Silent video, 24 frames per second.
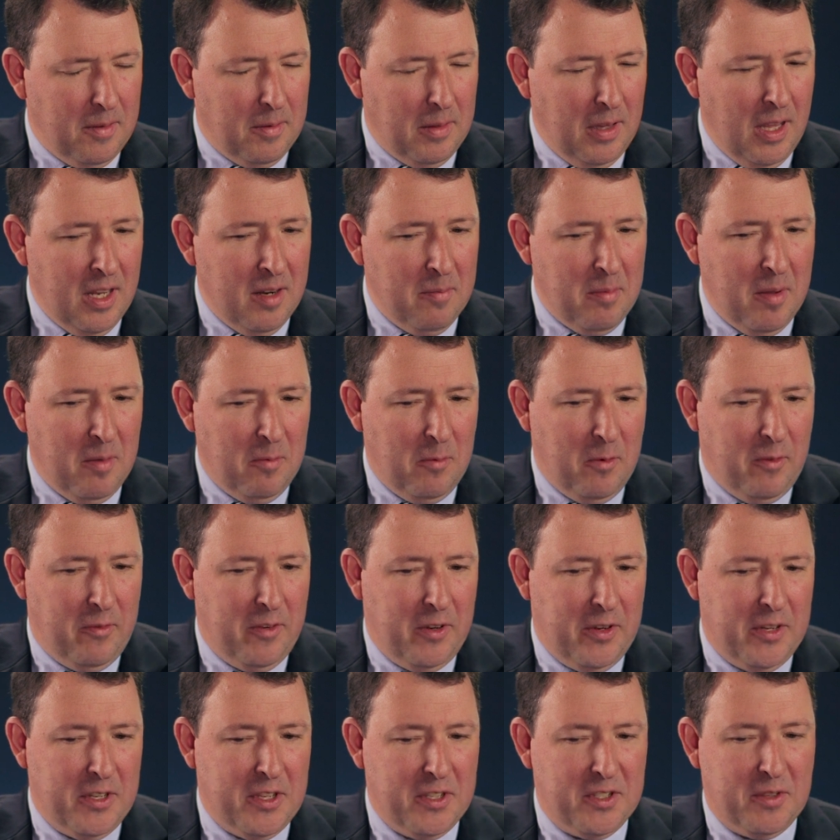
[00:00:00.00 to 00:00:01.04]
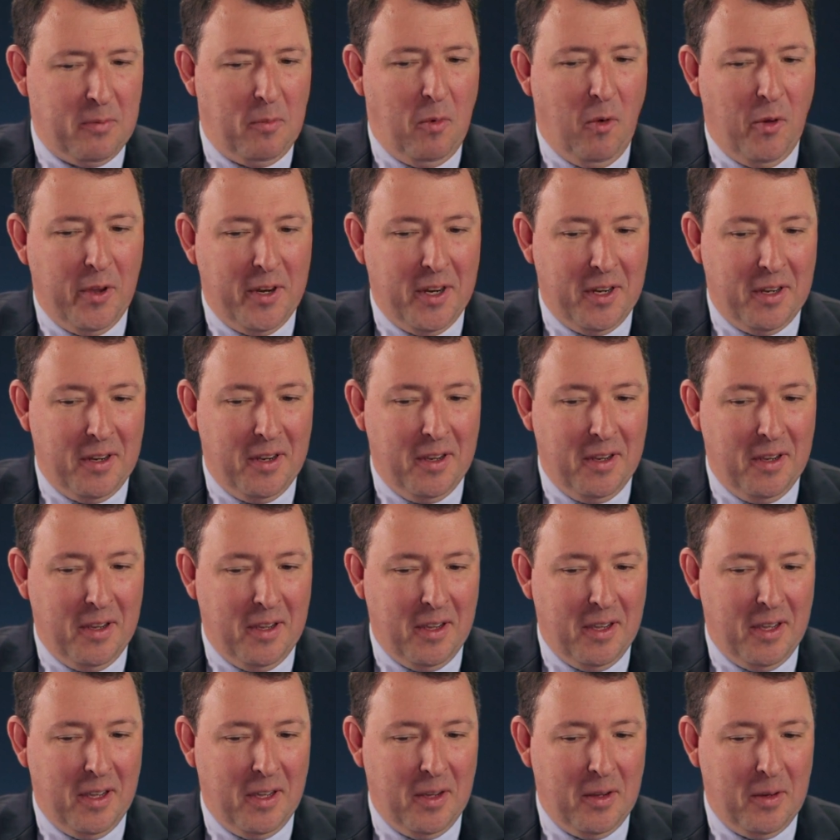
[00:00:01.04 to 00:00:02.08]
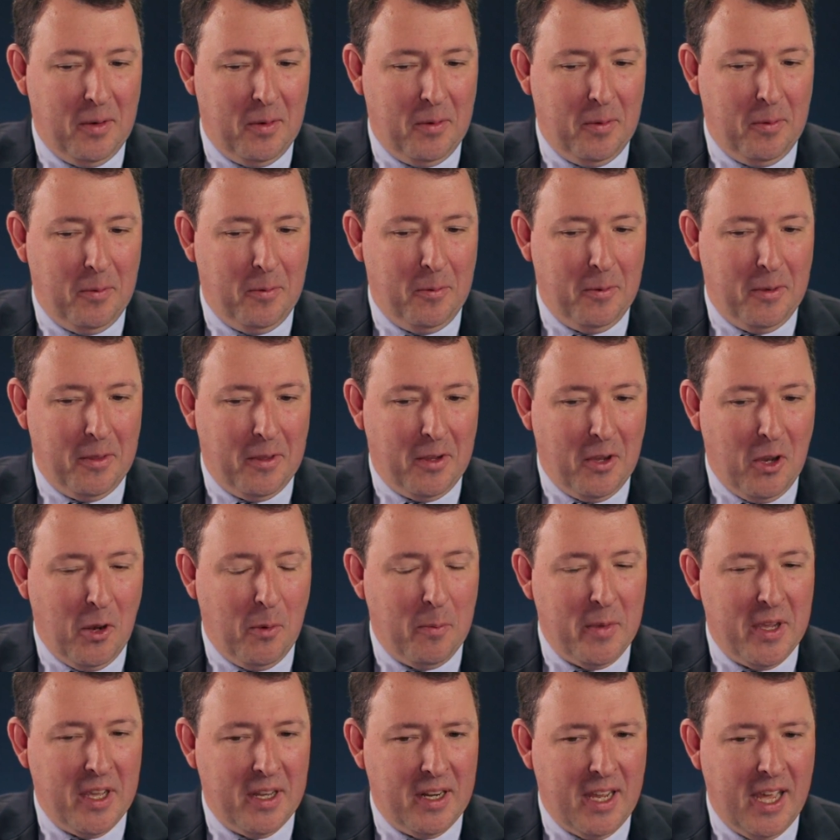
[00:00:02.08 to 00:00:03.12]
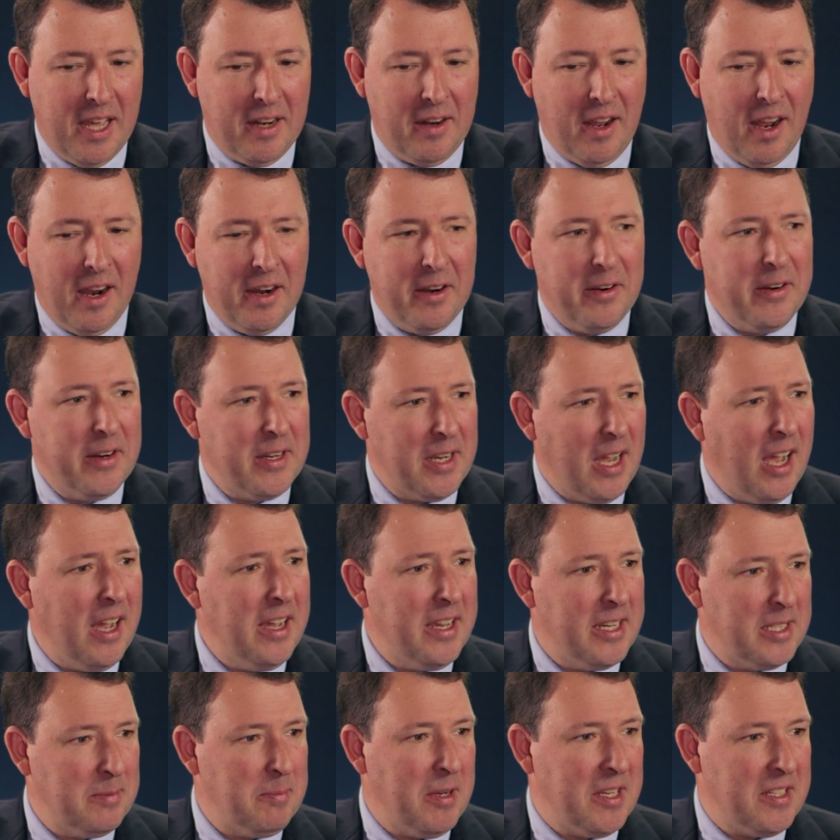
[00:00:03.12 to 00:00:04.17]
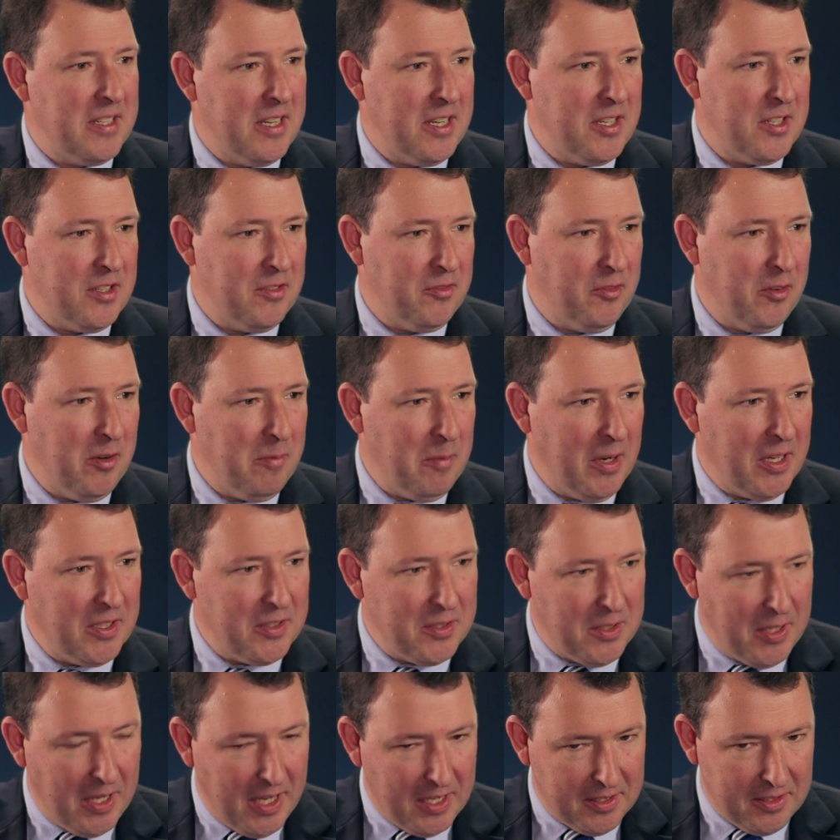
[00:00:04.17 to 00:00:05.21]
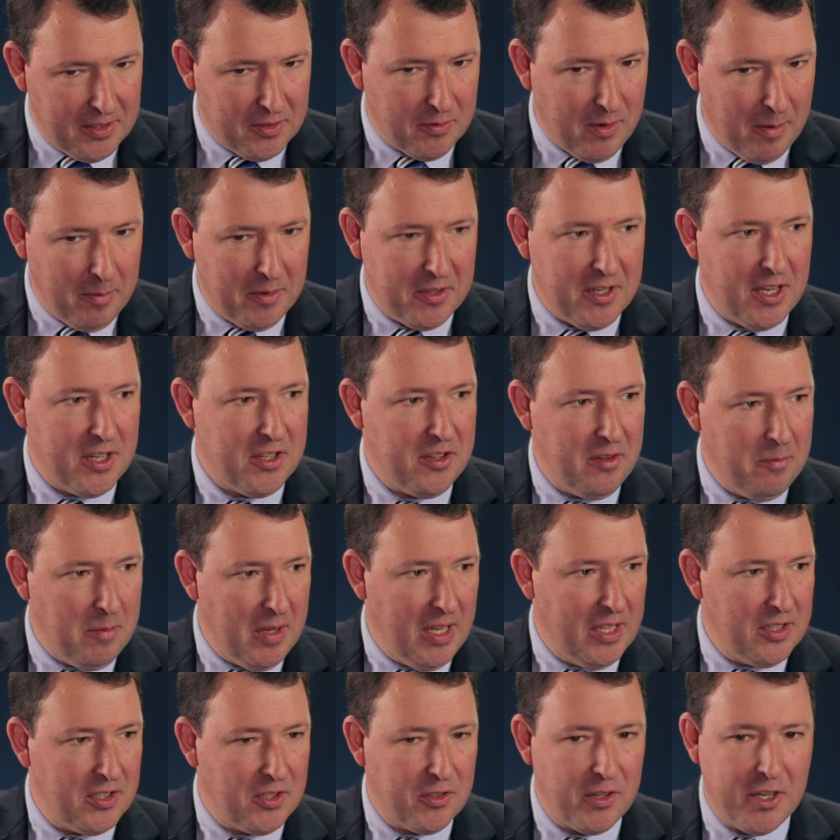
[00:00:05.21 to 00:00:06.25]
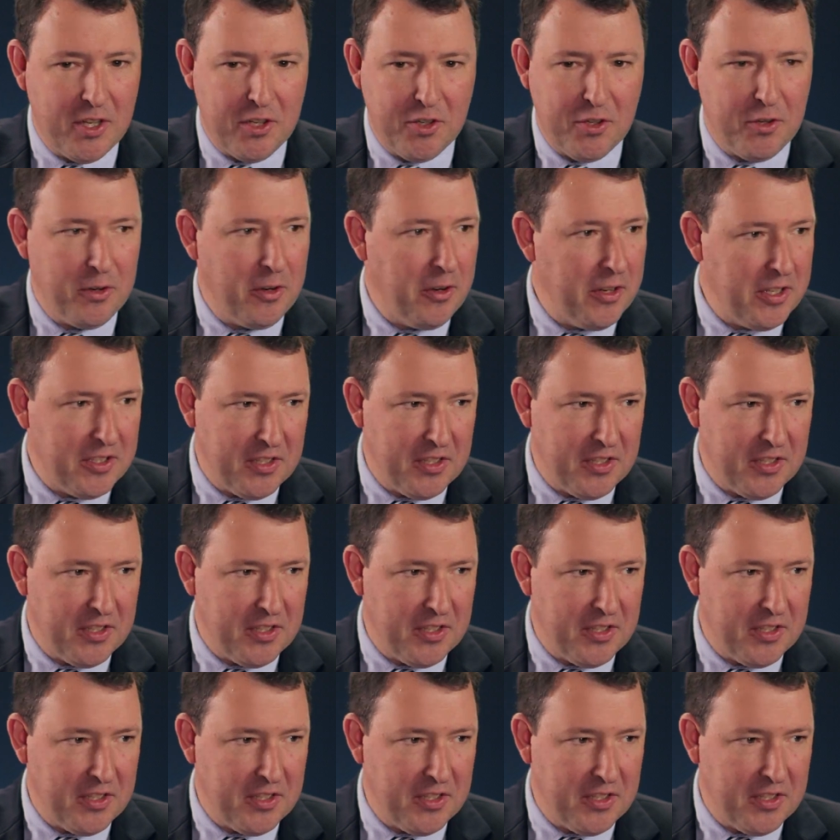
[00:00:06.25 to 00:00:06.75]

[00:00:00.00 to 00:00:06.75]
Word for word: a lot of people were very disappointed uh, with Comey and had higher, high expectations for him because he had this reputation of being a straight shooter.